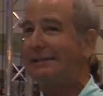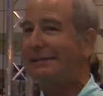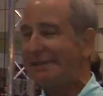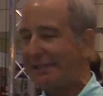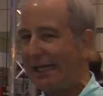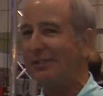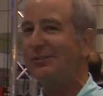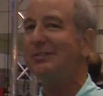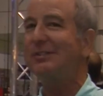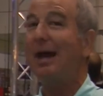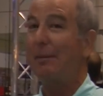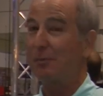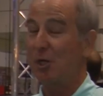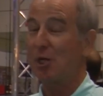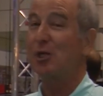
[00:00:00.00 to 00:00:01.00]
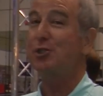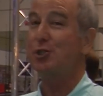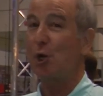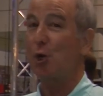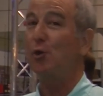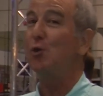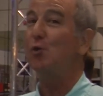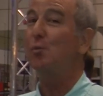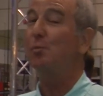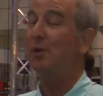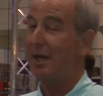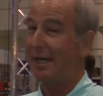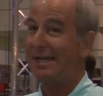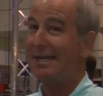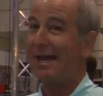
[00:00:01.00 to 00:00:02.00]
yes, I'm going to show you
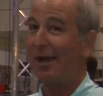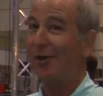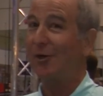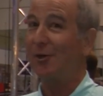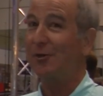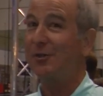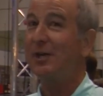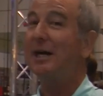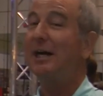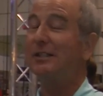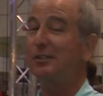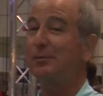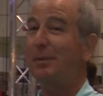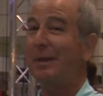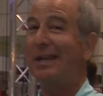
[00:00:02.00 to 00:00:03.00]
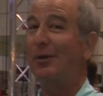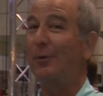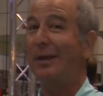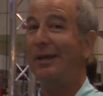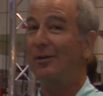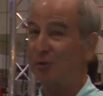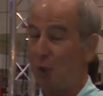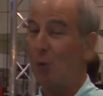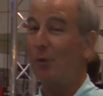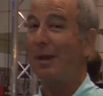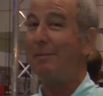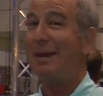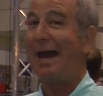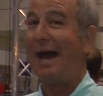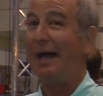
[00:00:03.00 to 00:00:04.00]
Bloody Deckers, a spinning reel. Don't
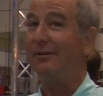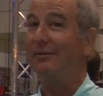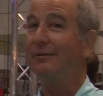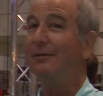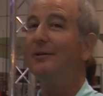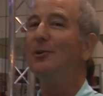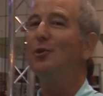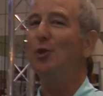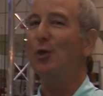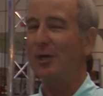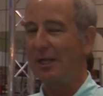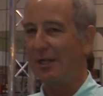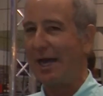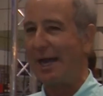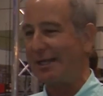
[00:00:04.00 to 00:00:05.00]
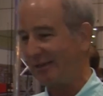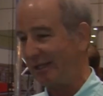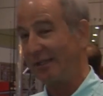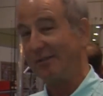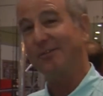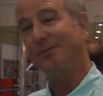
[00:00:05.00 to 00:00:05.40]
get mad. You're going to like these.